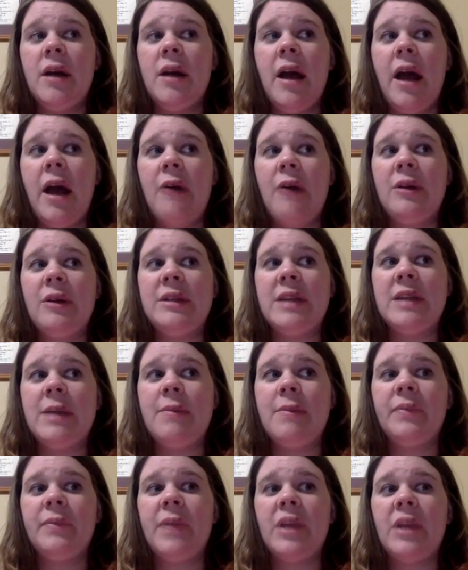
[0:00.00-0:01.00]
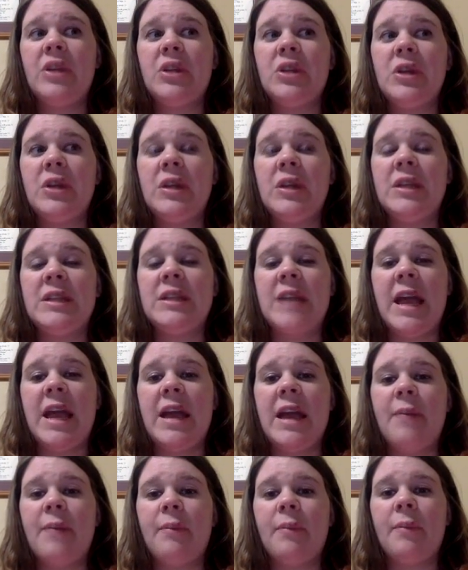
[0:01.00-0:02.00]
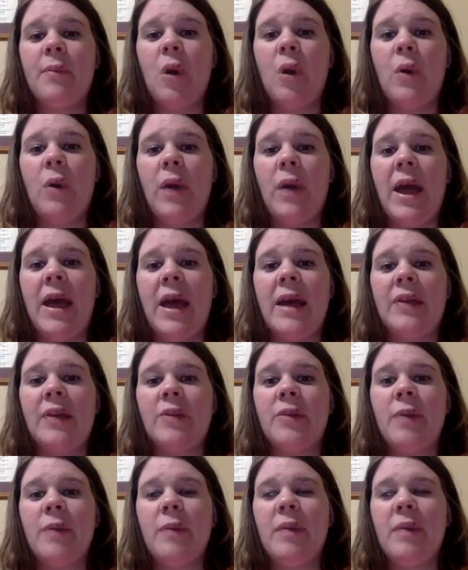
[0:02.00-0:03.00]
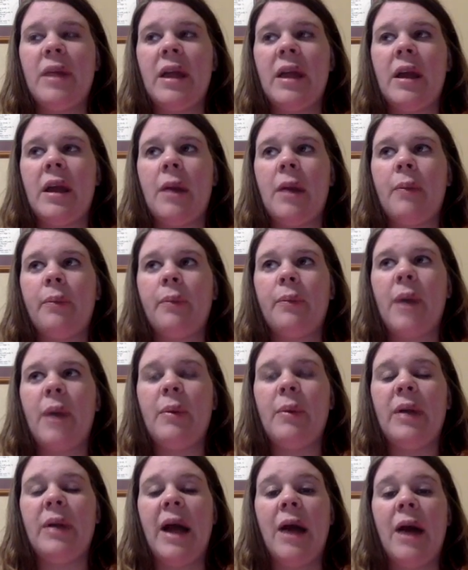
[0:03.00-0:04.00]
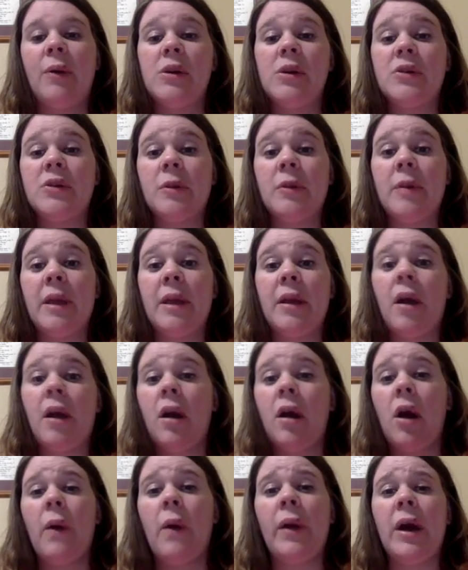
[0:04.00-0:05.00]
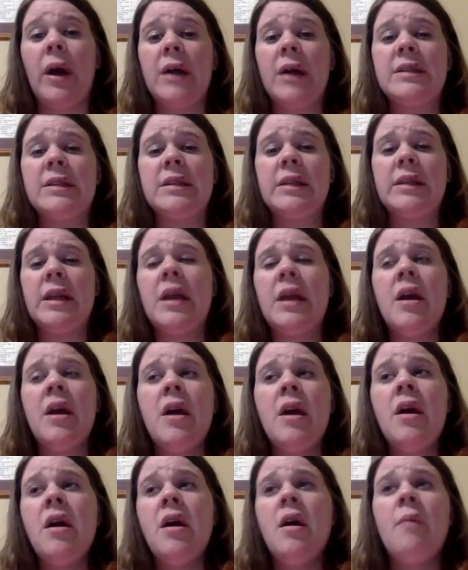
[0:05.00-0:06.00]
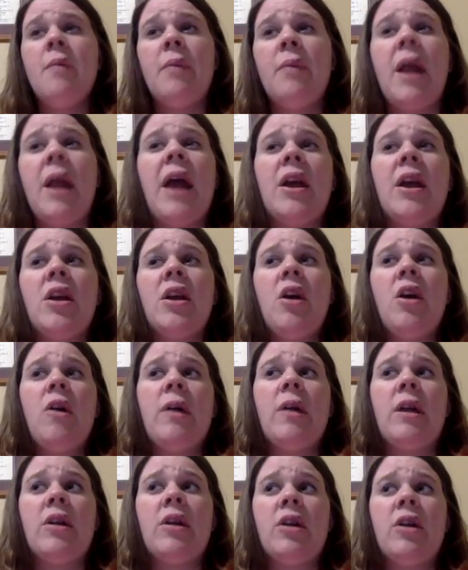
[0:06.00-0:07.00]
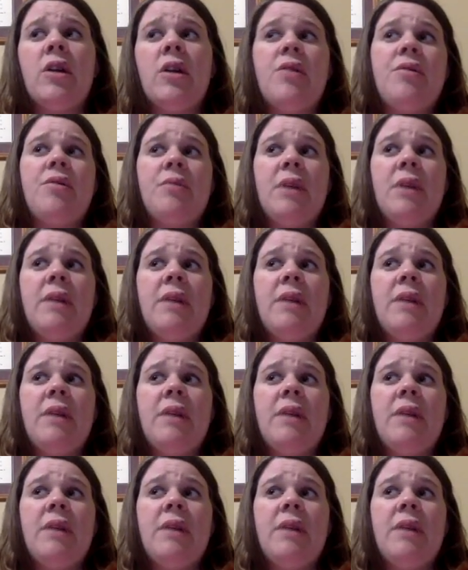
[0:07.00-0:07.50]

I wouldn't say like during the day I'm okay. There might be like a couple hours where I'm like going constantly. But I can go like a good 3,